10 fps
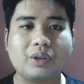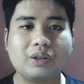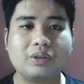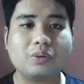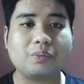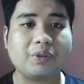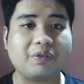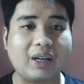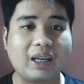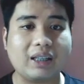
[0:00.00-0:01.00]
which is to
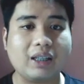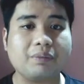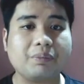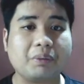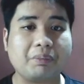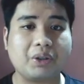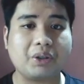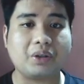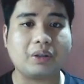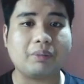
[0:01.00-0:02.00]
provide
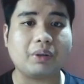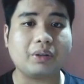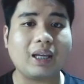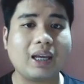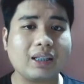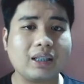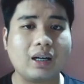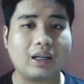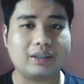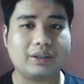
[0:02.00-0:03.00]
information about any
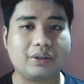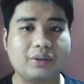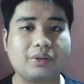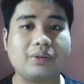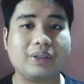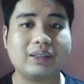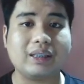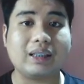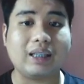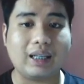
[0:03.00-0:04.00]
hazard or
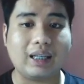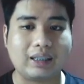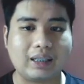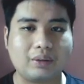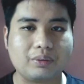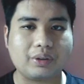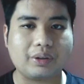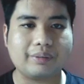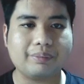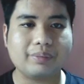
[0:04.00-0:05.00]
risk that they encounter.